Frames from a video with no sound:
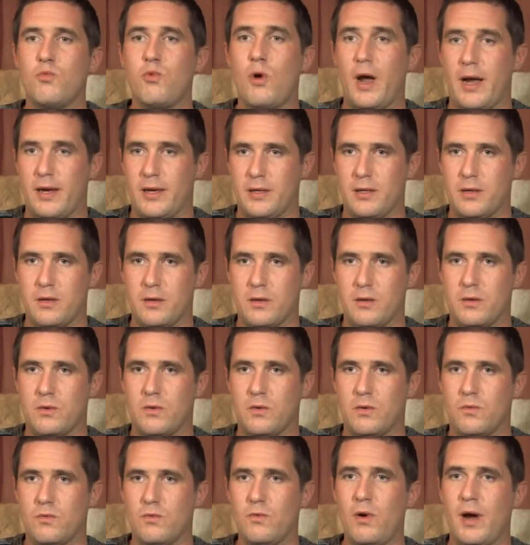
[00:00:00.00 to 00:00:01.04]
Right,
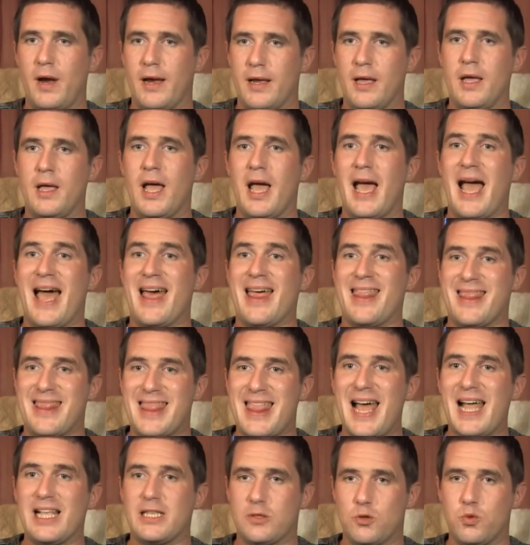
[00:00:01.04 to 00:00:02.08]
right, and
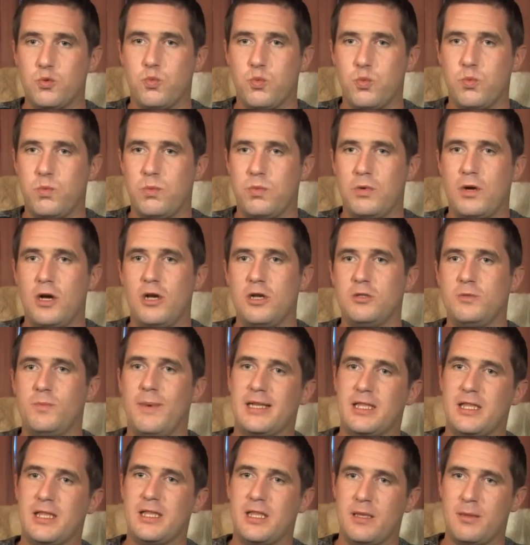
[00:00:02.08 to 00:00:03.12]
that goes
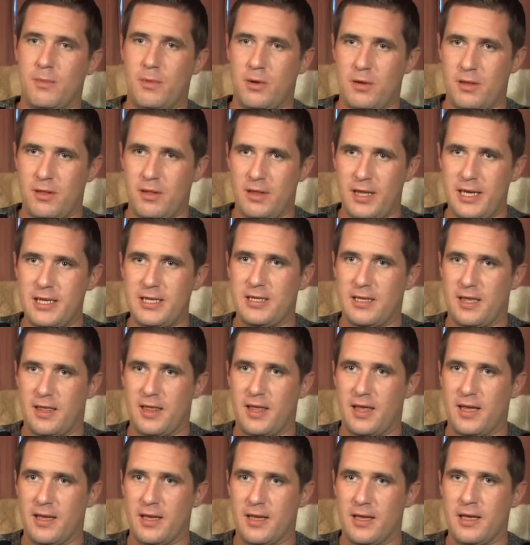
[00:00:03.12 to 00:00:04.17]
back to the Mona Lisa
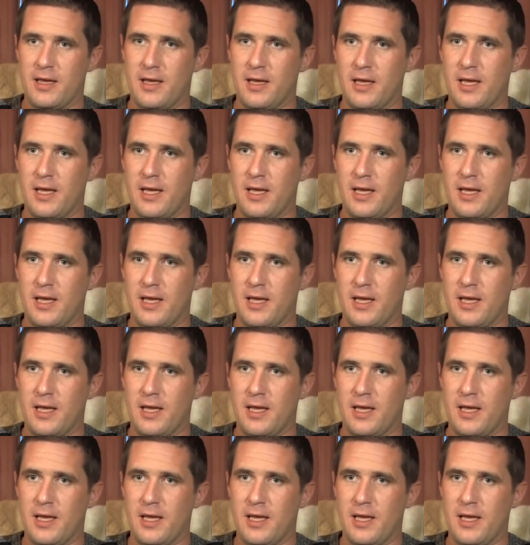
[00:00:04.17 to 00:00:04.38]
thing,